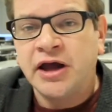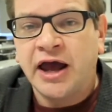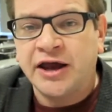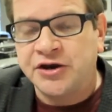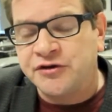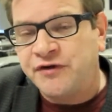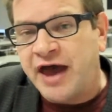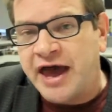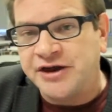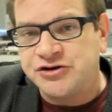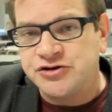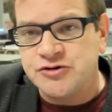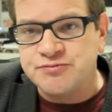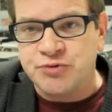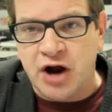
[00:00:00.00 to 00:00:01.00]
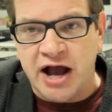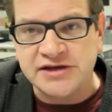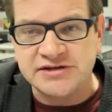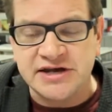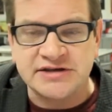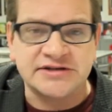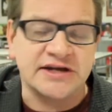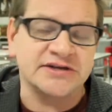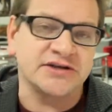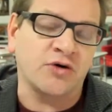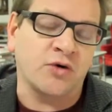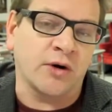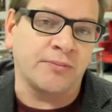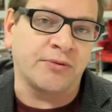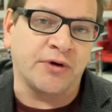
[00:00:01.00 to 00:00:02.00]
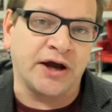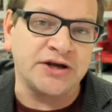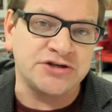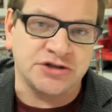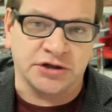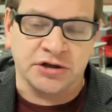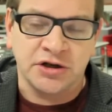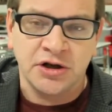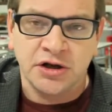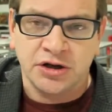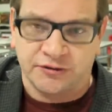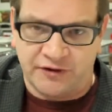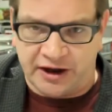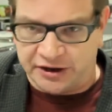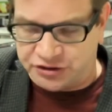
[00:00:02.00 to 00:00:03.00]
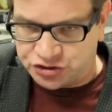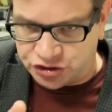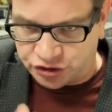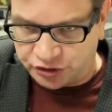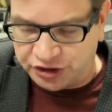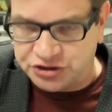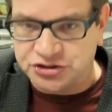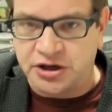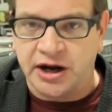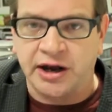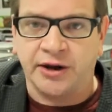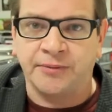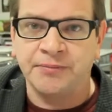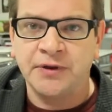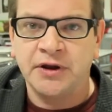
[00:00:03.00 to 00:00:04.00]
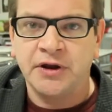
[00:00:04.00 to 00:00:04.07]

and you've had due process as the corporation. You've had a jury trial.